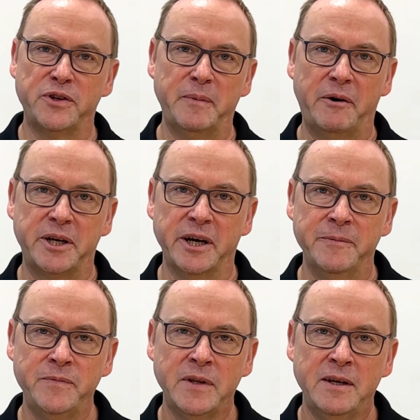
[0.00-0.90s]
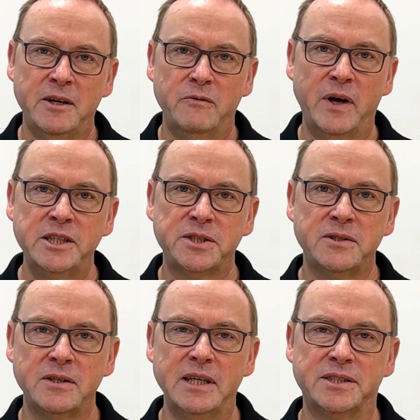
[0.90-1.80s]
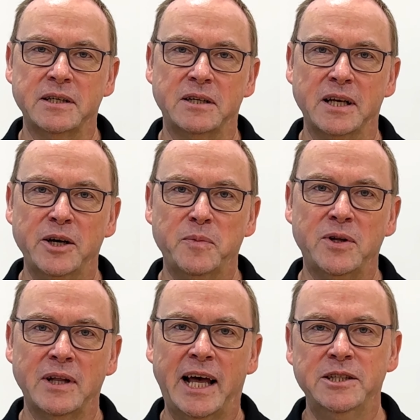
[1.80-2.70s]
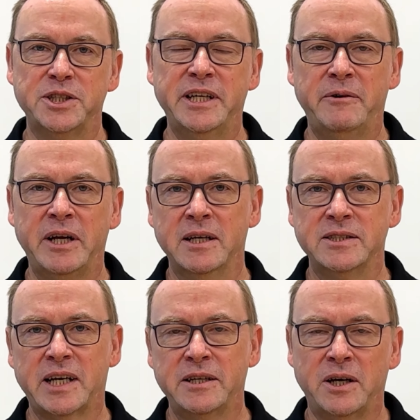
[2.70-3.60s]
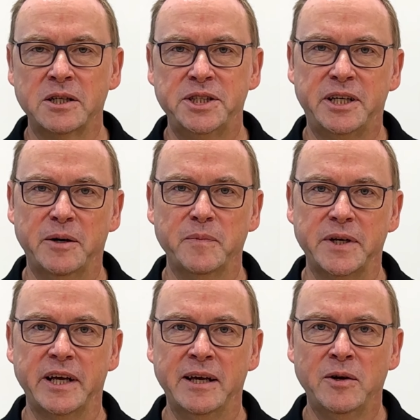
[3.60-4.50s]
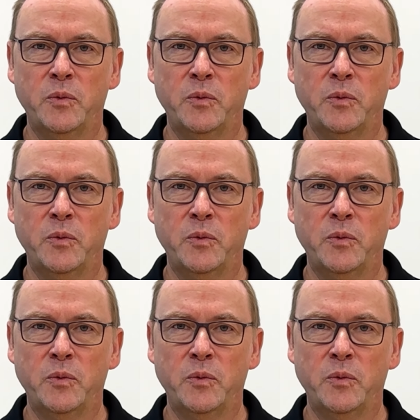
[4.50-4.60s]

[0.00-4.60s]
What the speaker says: America. Renishaw is a global engineering and technology company